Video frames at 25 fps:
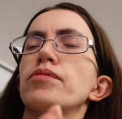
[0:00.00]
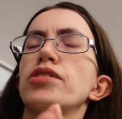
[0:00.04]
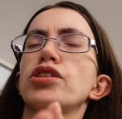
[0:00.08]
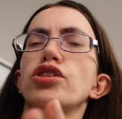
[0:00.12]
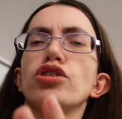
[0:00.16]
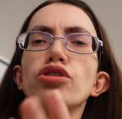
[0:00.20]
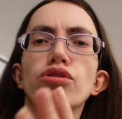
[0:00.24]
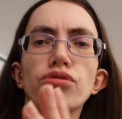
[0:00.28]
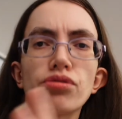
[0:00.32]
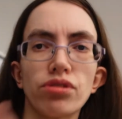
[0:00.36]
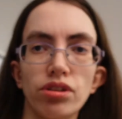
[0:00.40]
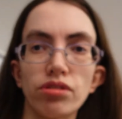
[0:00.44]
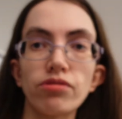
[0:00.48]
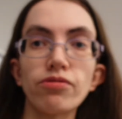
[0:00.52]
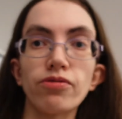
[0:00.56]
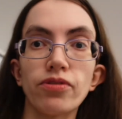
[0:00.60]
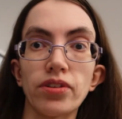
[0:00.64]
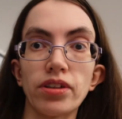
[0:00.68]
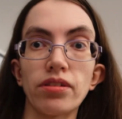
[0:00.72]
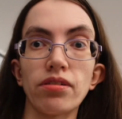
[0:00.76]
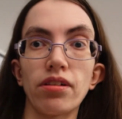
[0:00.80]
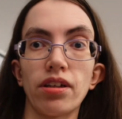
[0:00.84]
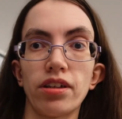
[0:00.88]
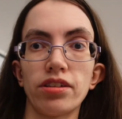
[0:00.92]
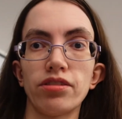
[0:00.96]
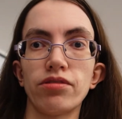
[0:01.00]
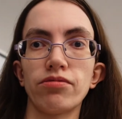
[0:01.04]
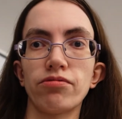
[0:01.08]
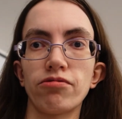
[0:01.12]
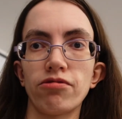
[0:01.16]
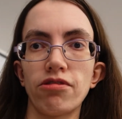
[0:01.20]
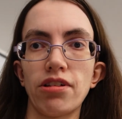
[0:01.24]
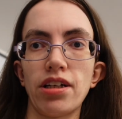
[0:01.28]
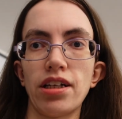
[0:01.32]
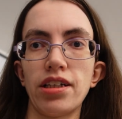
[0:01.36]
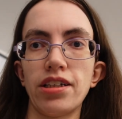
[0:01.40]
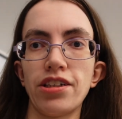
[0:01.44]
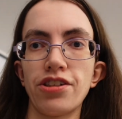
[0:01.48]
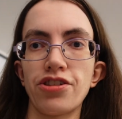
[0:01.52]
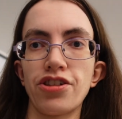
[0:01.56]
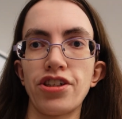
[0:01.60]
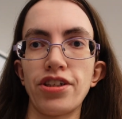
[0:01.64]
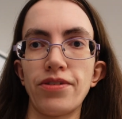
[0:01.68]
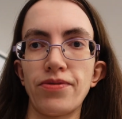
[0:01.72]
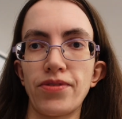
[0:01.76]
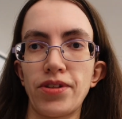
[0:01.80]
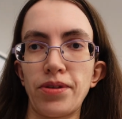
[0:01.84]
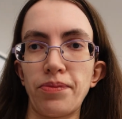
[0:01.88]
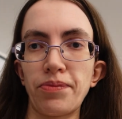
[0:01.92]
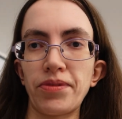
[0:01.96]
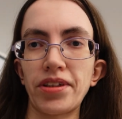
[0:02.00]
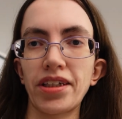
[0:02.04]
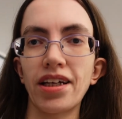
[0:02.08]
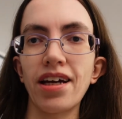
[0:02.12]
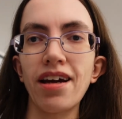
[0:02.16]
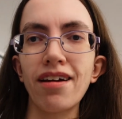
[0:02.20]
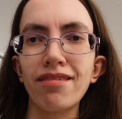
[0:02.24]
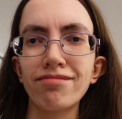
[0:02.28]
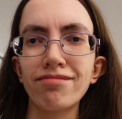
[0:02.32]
you do feel like you've really achieved something.